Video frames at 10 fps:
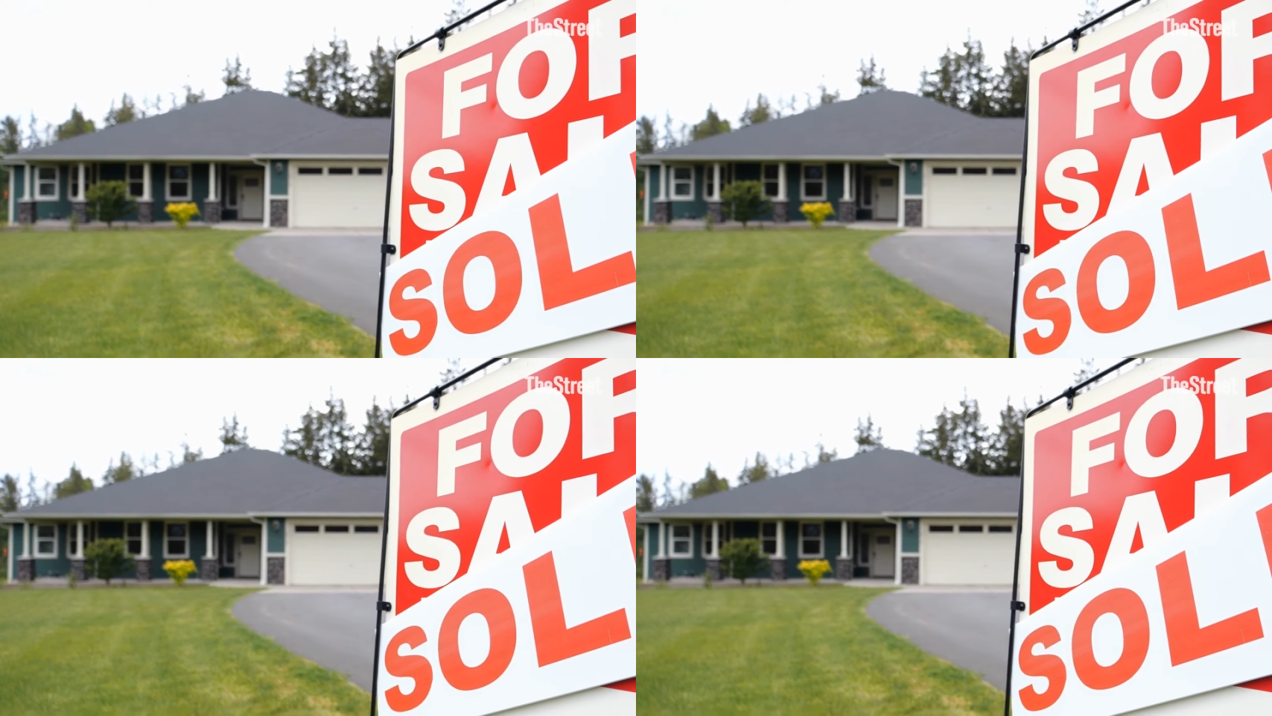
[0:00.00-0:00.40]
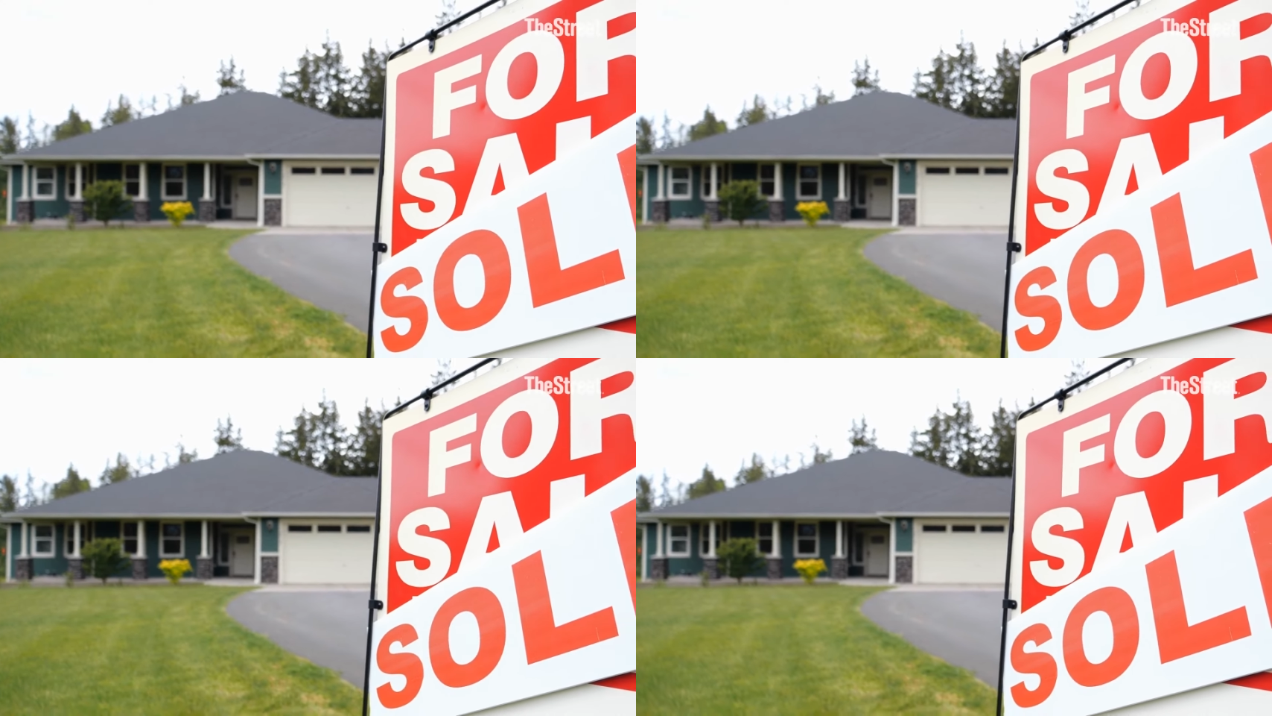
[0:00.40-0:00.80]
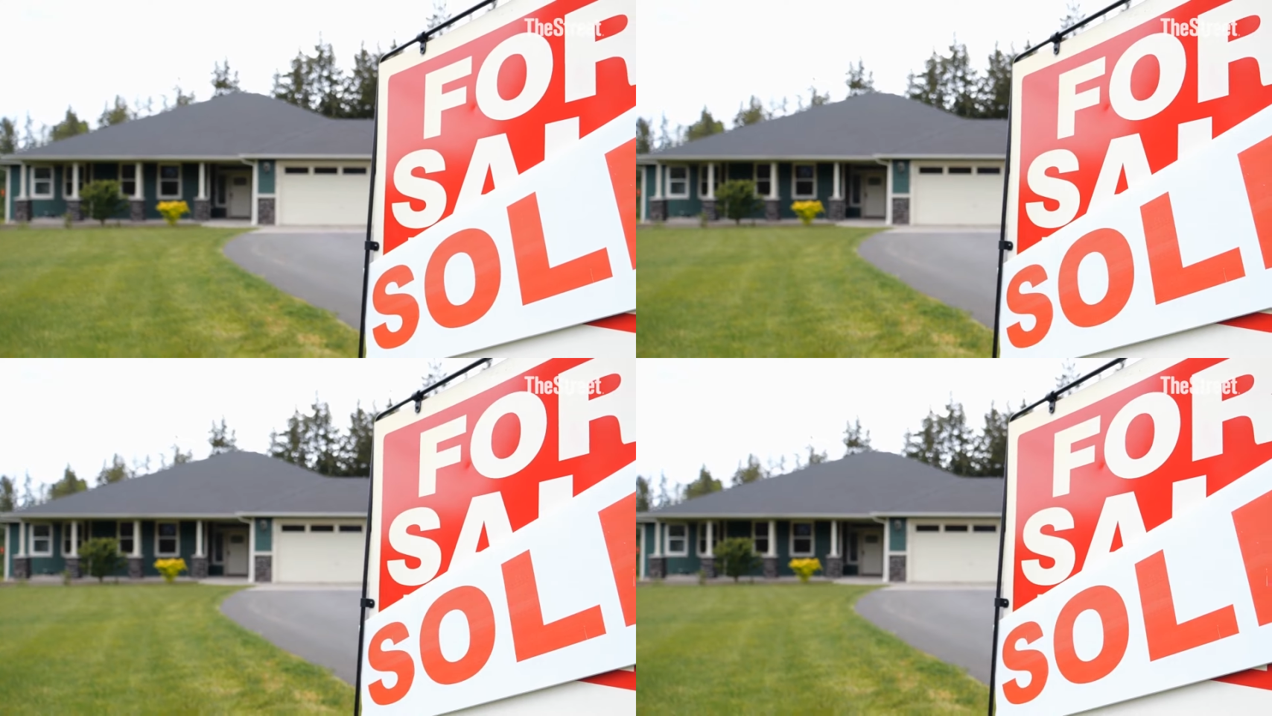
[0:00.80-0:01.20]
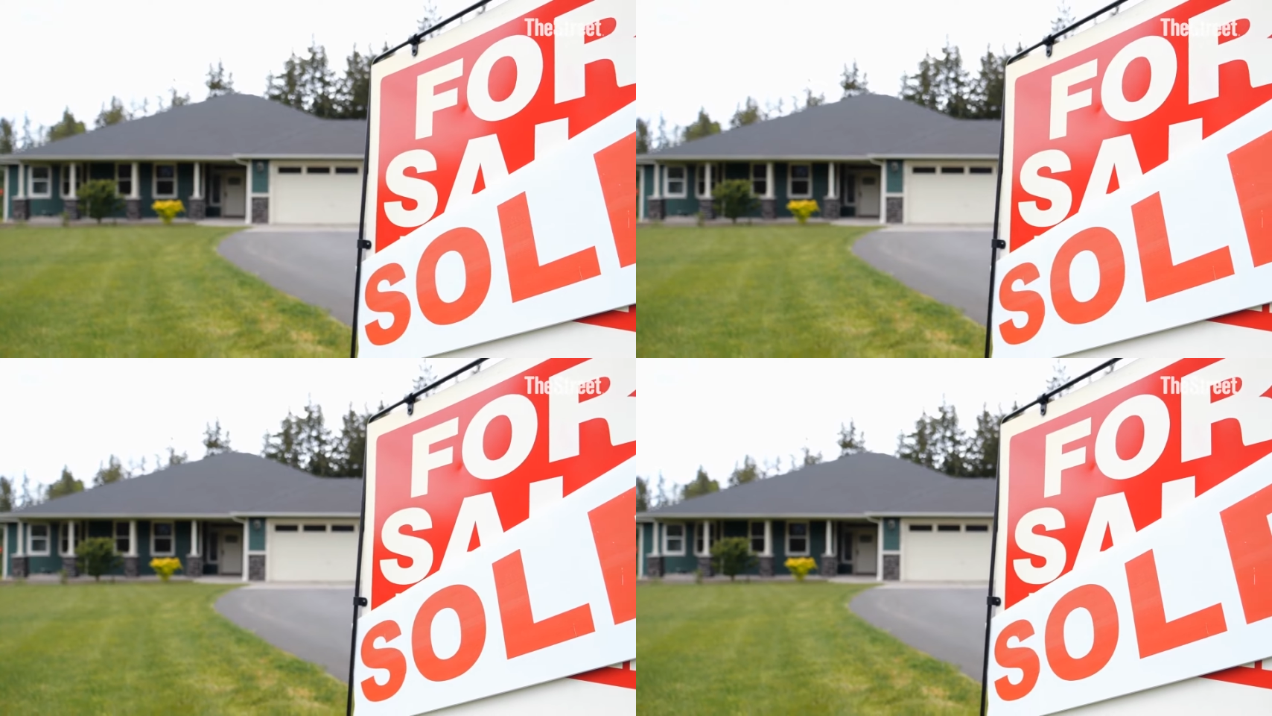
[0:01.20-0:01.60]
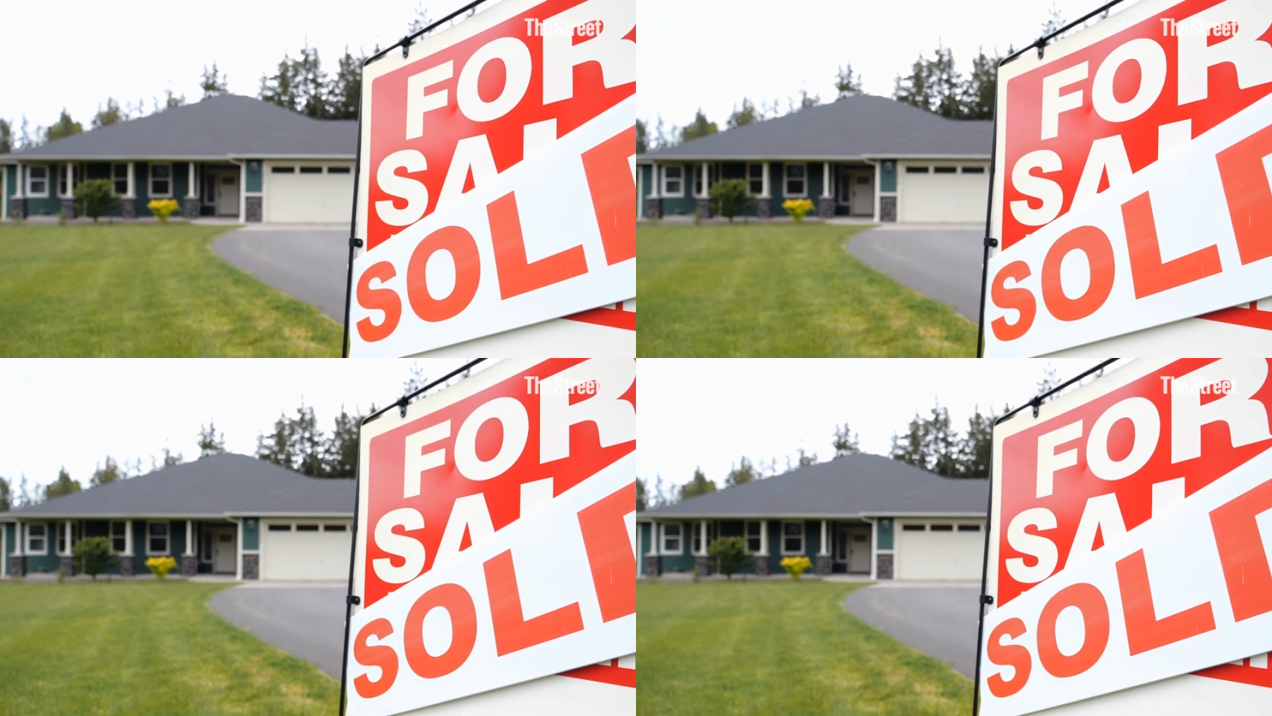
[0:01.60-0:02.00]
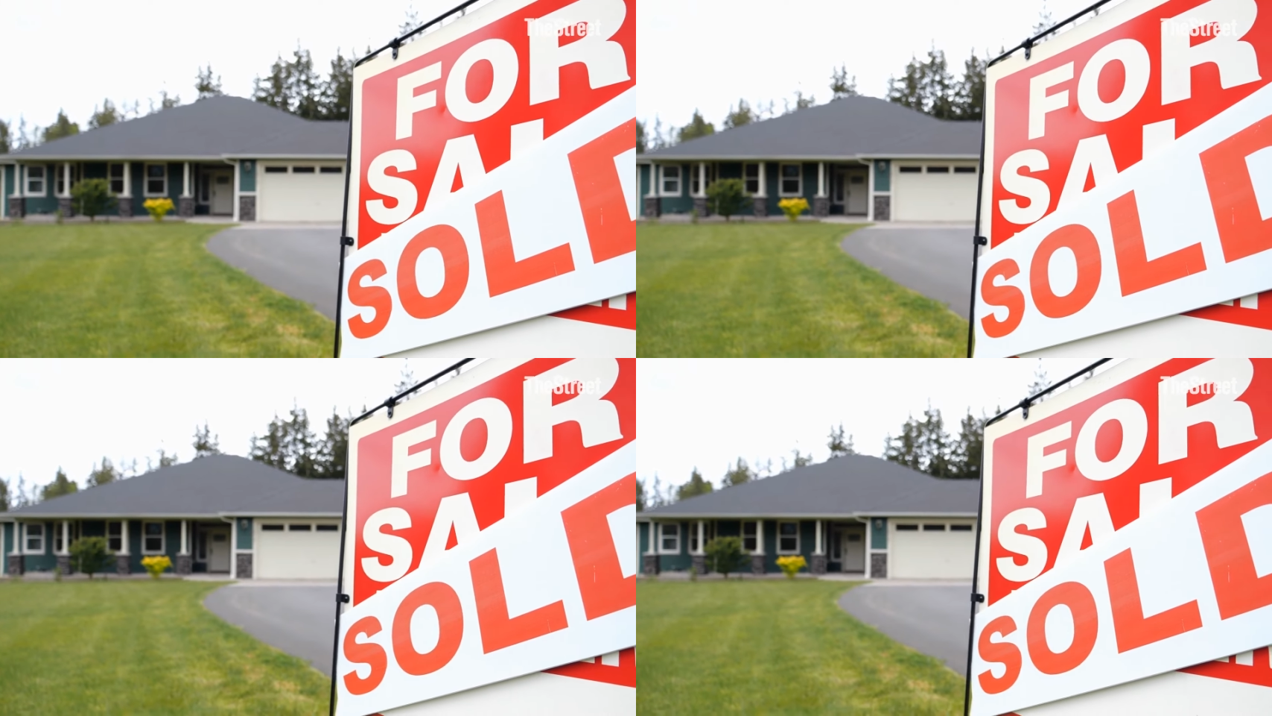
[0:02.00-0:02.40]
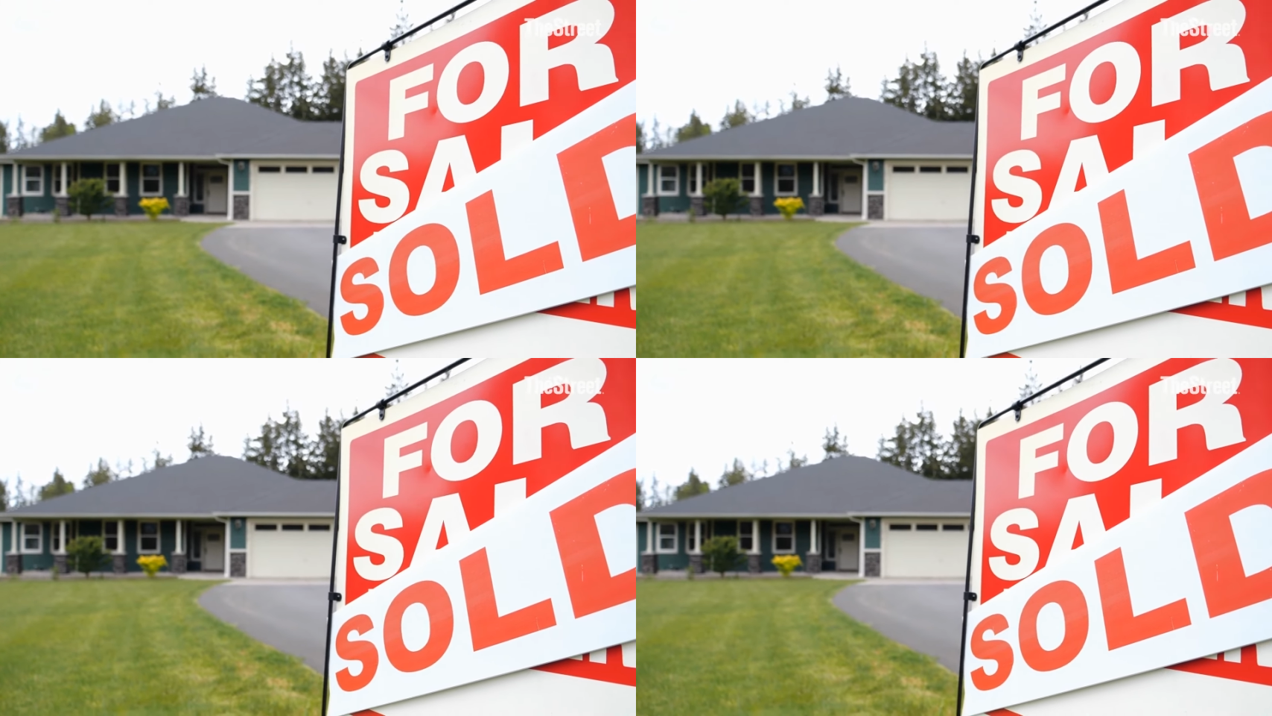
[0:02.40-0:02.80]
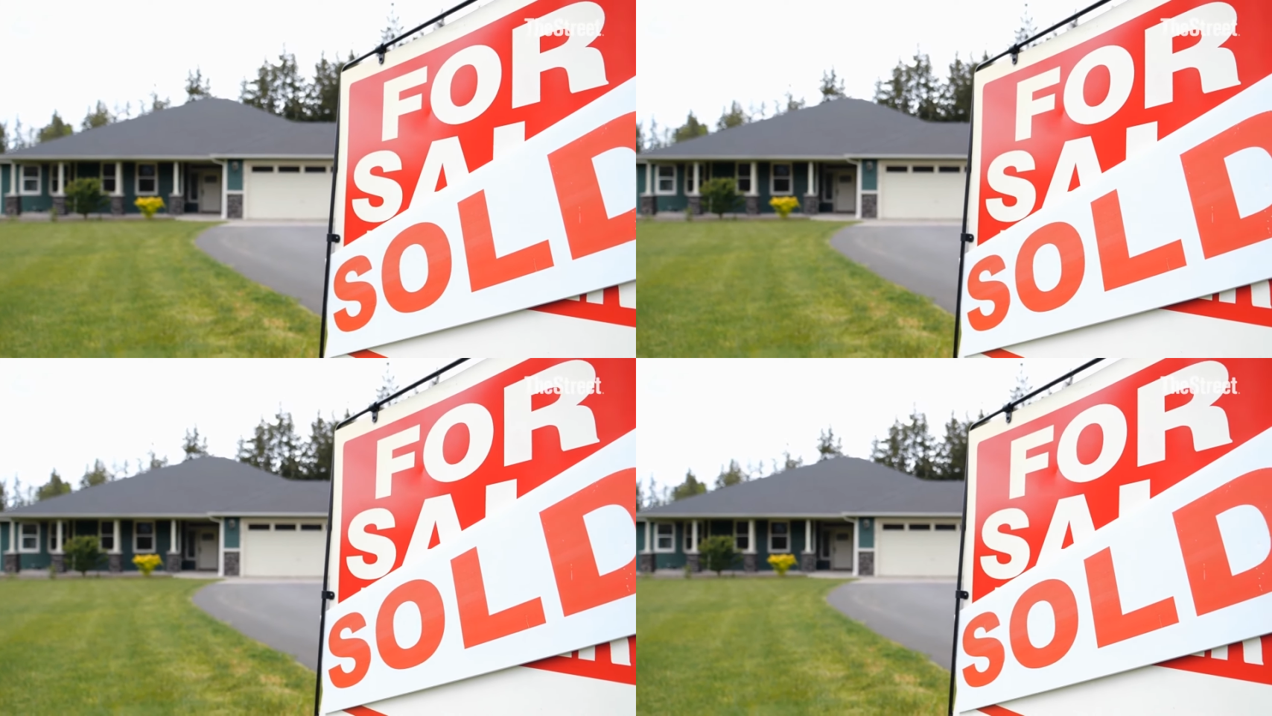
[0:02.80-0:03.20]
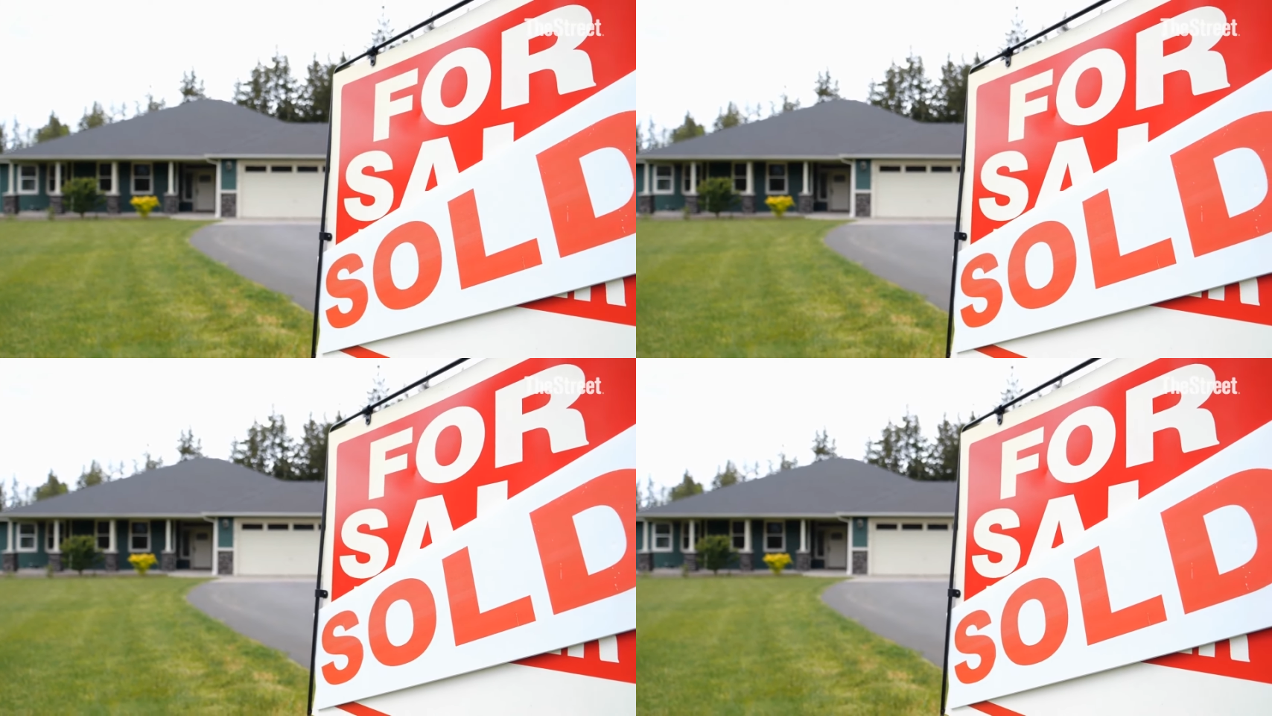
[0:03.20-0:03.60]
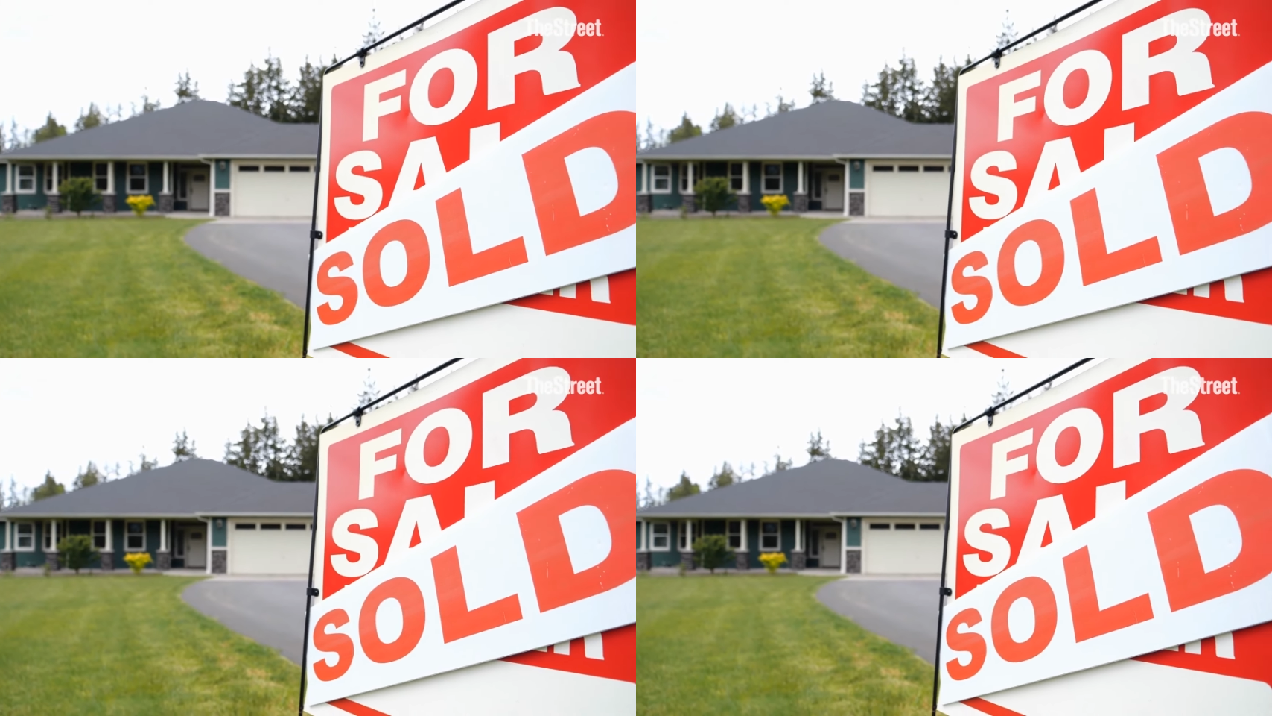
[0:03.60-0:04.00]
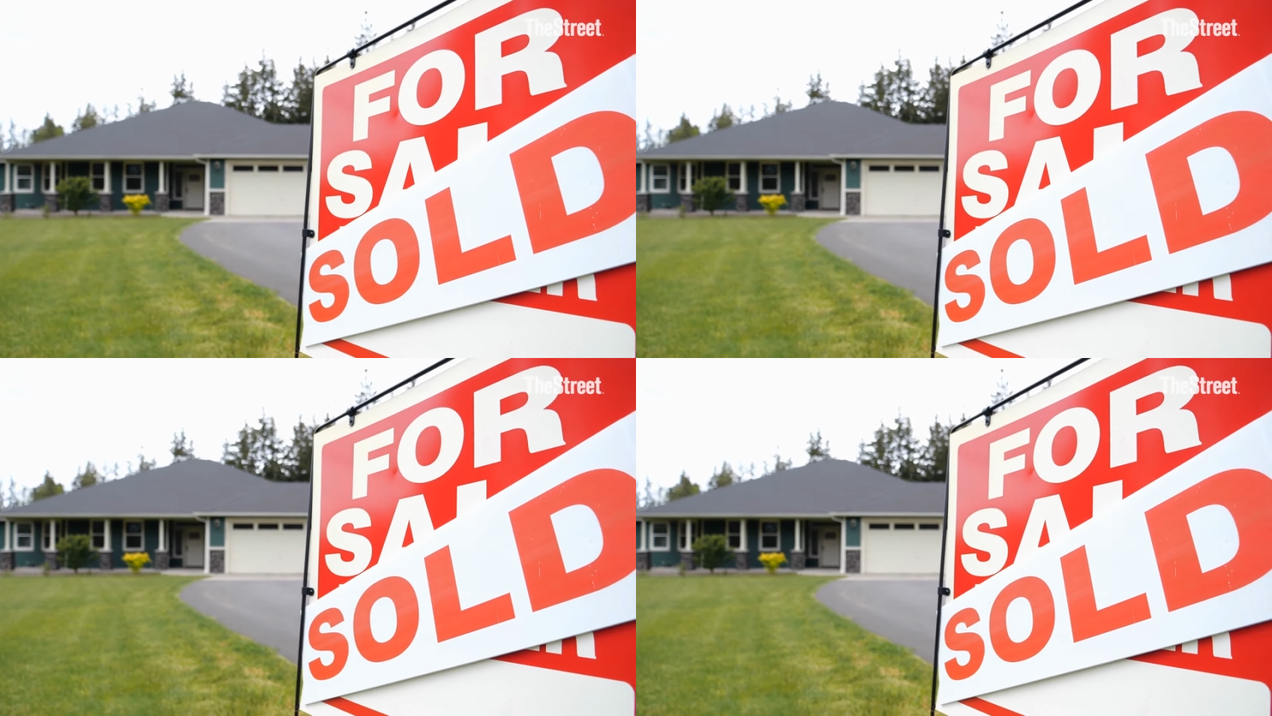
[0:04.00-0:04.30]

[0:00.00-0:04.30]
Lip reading: No face is visible, so there are no lips to read.